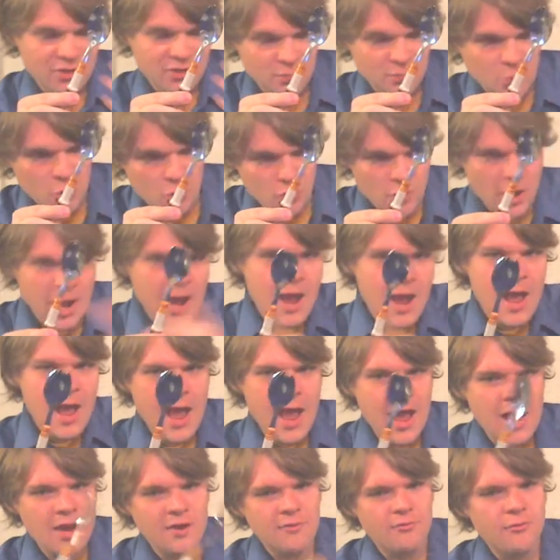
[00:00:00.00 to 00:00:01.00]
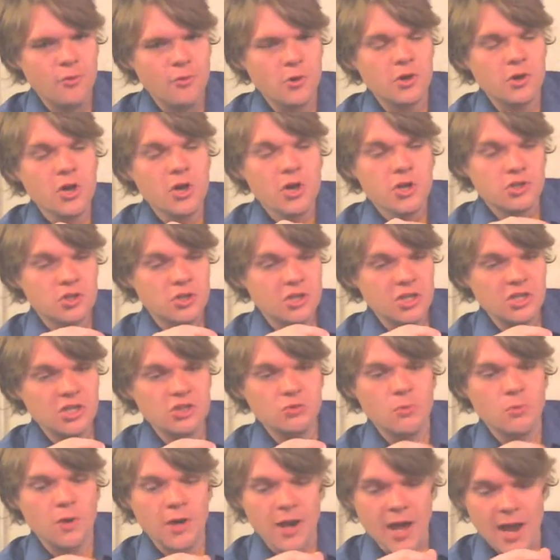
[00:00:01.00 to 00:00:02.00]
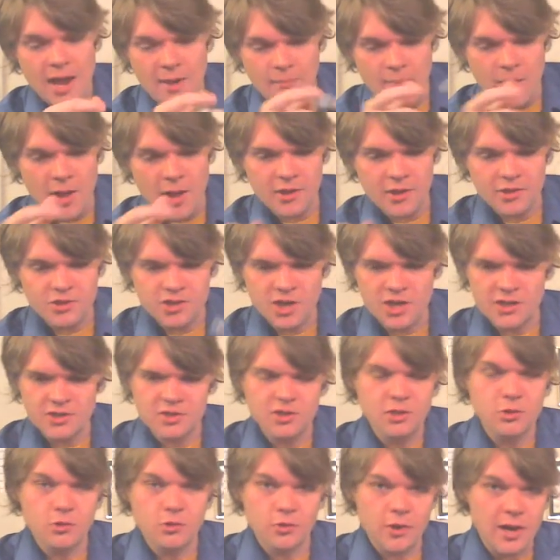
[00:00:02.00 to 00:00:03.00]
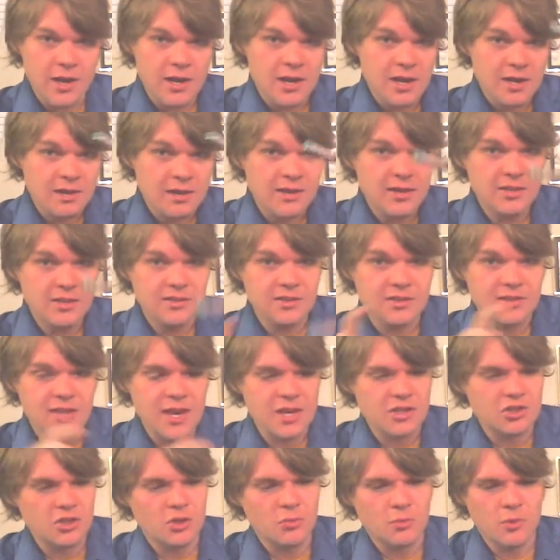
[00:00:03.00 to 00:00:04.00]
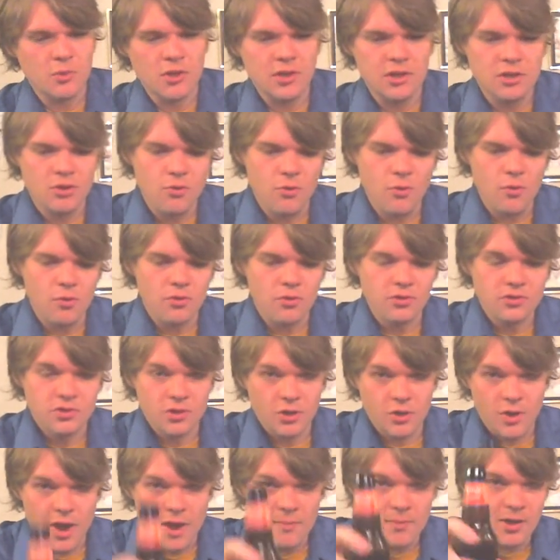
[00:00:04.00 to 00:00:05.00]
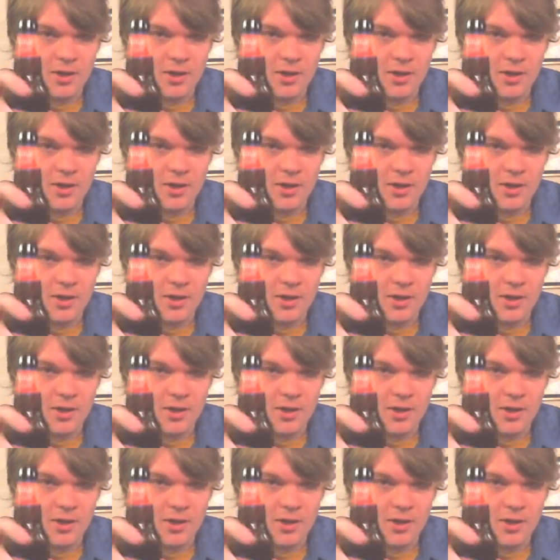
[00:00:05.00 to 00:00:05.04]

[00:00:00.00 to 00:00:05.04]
a spoon and a fork. So this one, I apologize, Loot Crate. This is actually really cool. So I'm